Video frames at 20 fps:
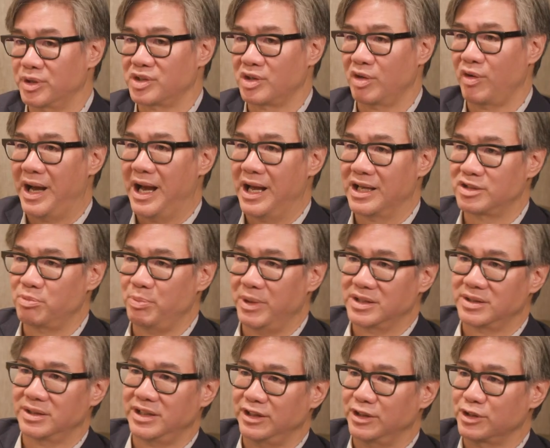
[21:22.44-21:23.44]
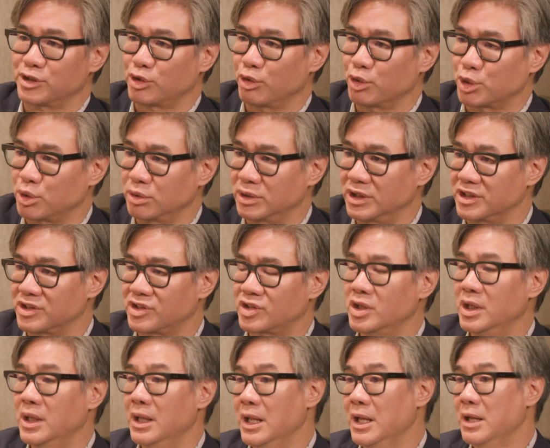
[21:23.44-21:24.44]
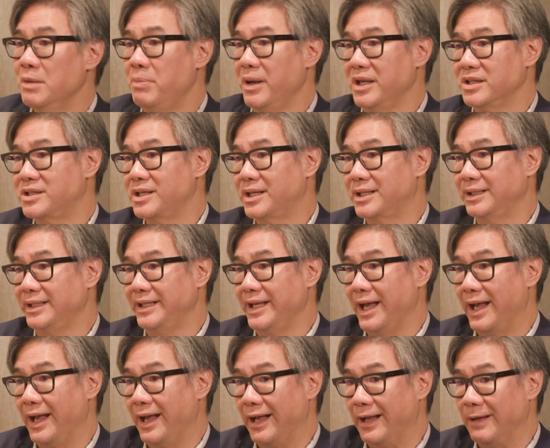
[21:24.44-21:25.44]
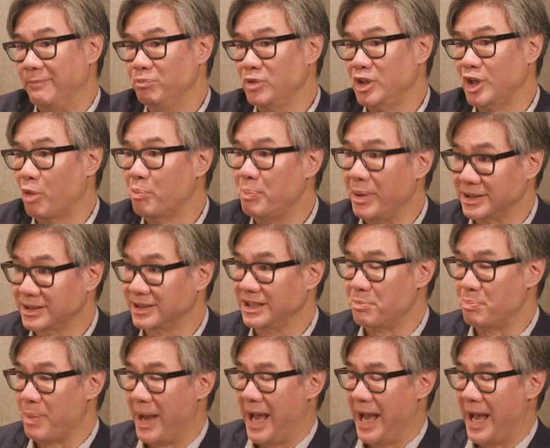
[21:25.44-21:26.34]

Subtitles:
Brazil has basically the socialist, basically, you know, basically